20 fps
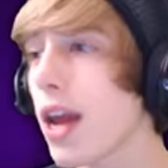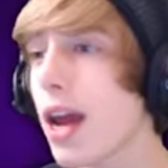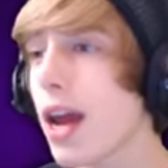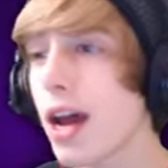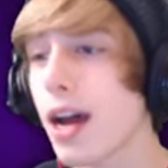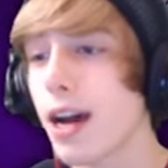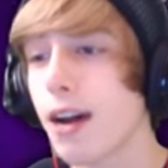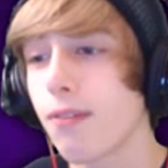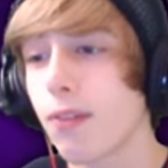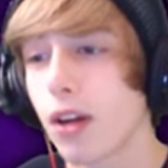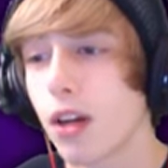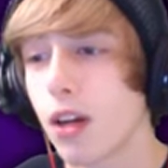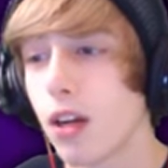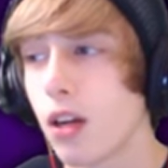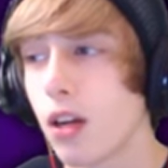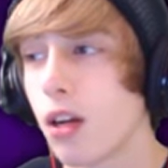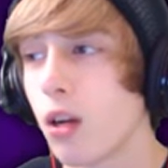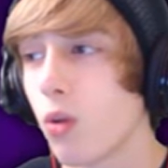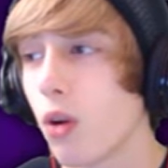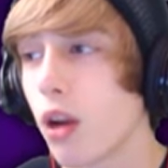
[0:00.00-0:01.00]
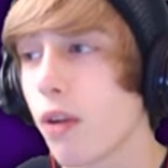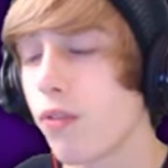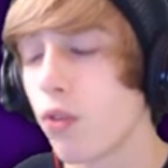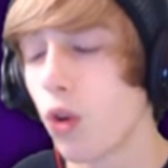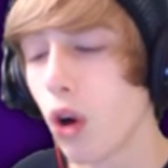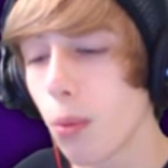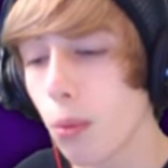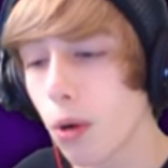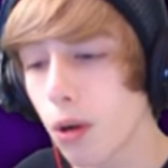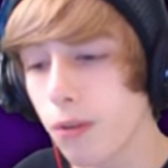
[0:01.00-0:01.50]
have, we have
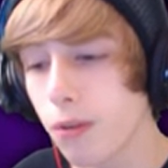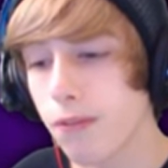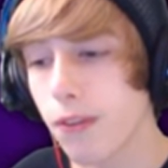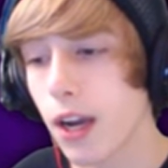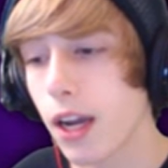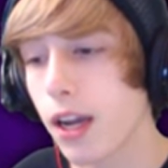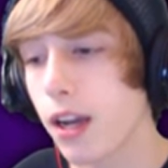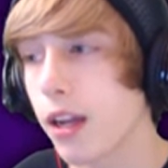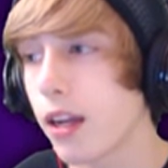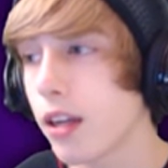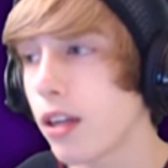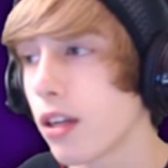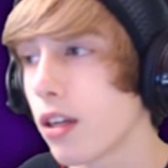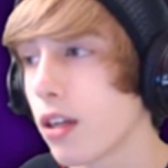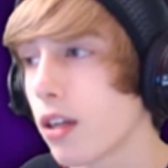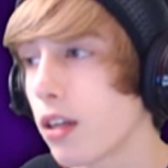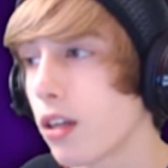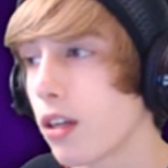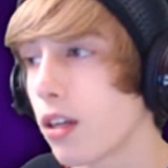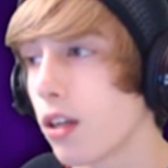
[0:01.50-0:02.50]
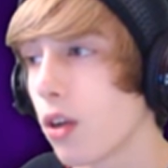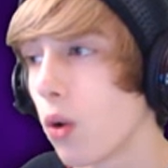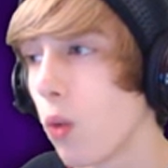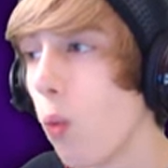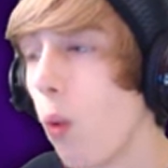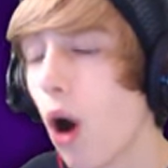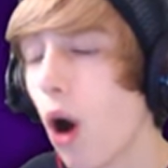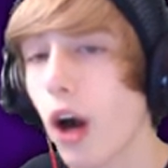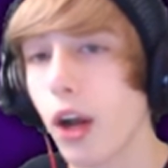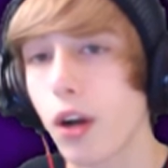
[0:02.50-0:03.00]
normal fighting,
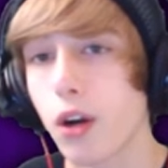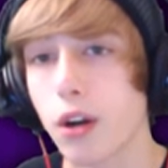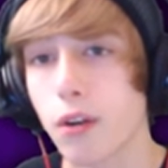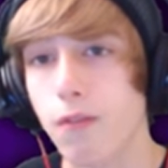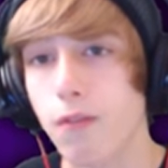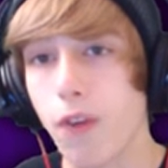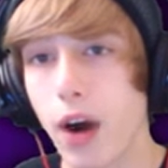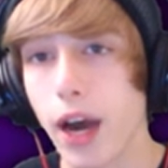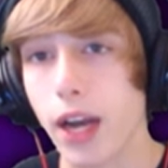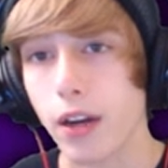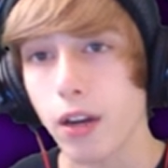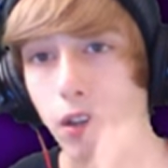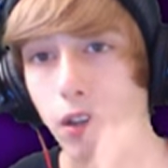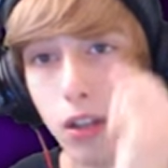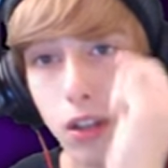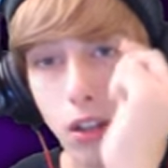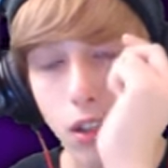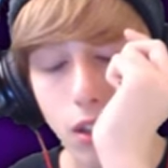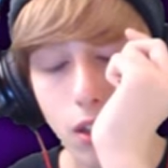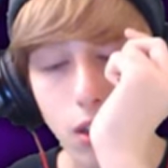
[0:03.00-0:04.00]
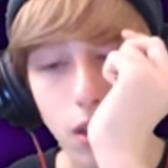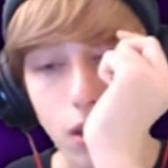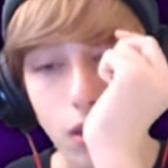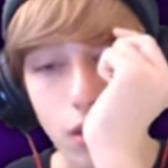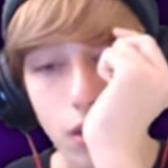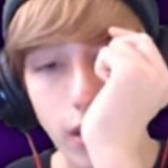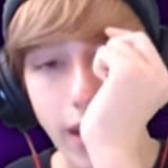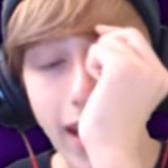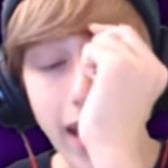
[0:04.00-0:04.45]
water, and fire. The